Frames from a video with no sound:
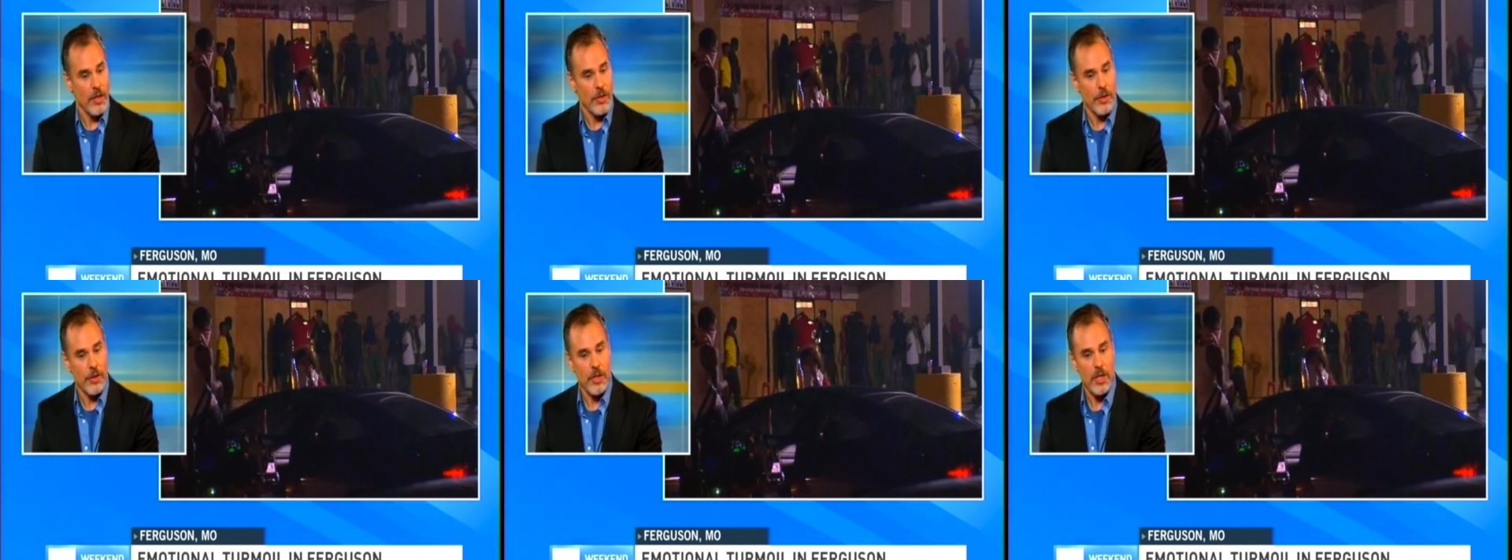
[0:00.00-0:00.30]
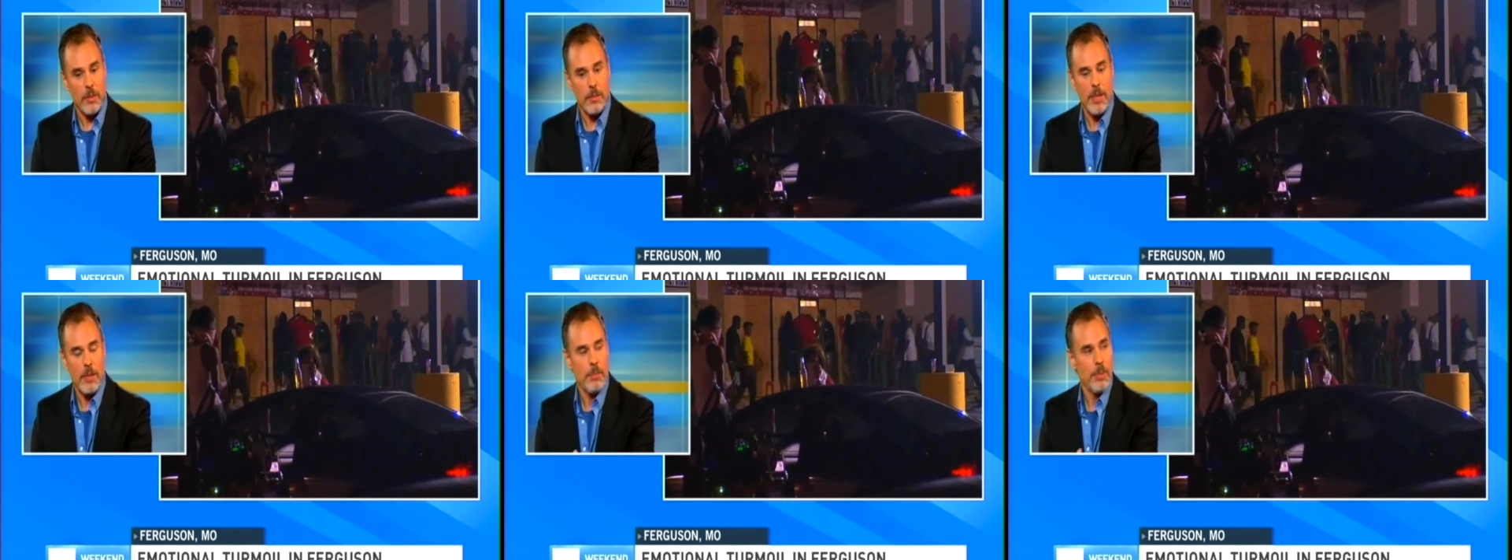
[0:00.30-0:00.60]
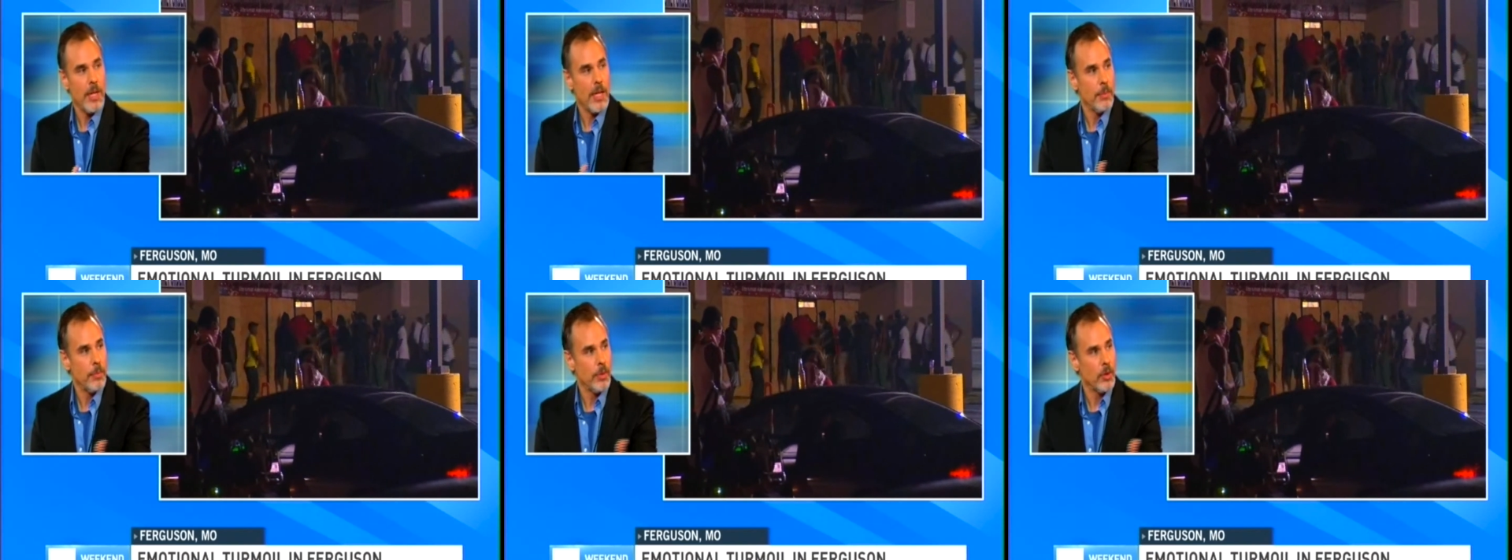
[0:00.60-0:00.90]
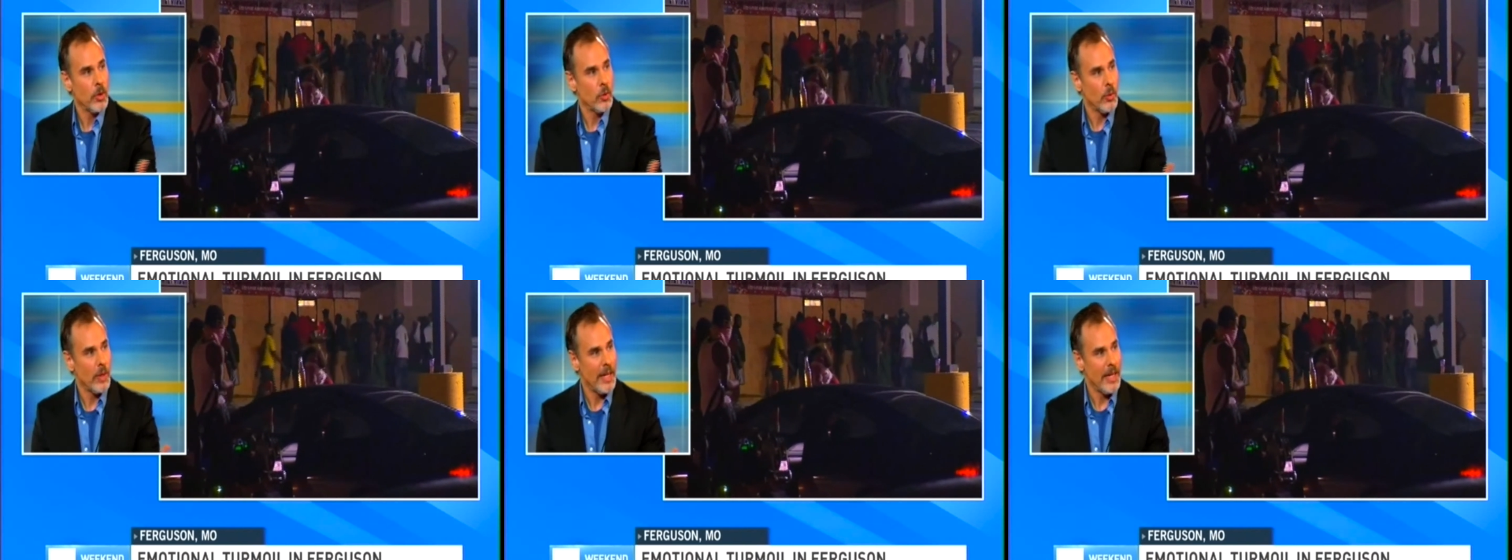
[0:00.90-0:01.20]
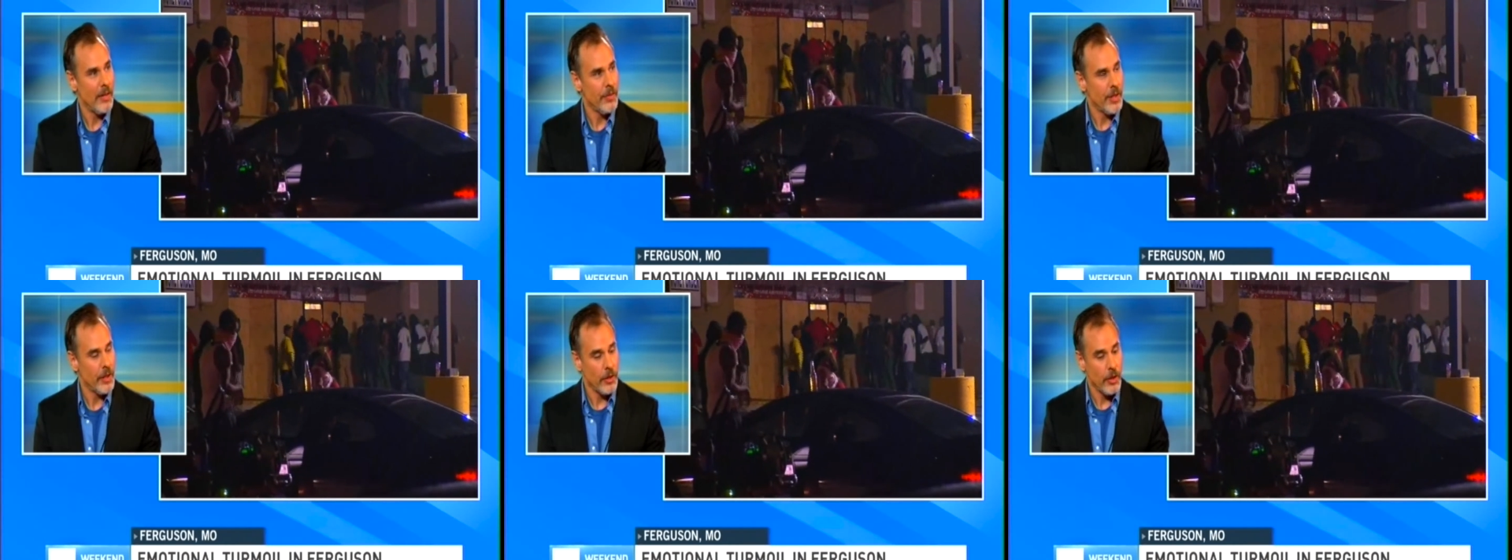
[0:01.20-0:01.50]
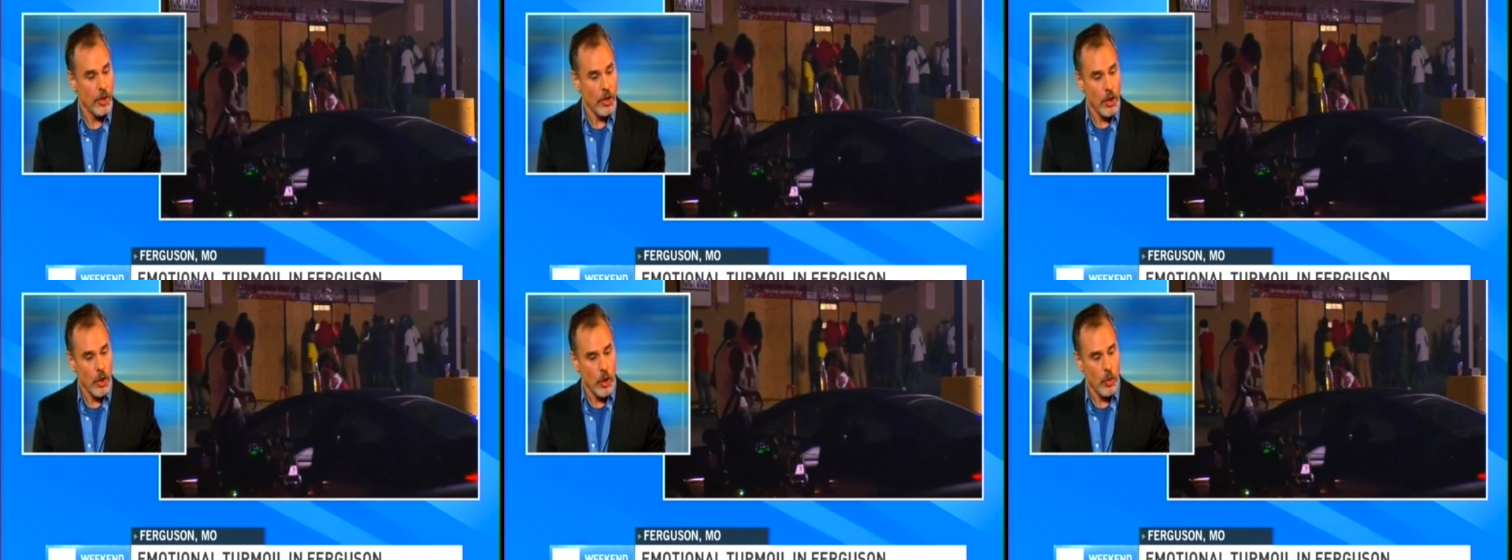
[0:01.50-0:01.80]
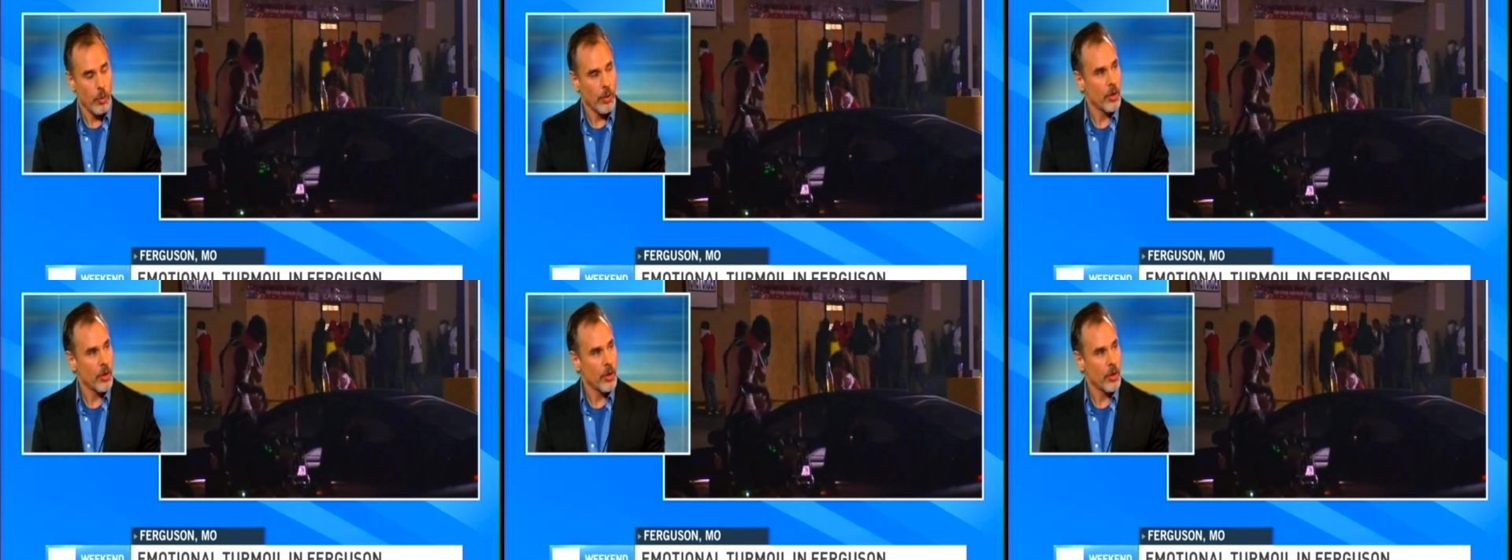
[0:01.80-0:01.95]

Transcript: there are going to be people around there who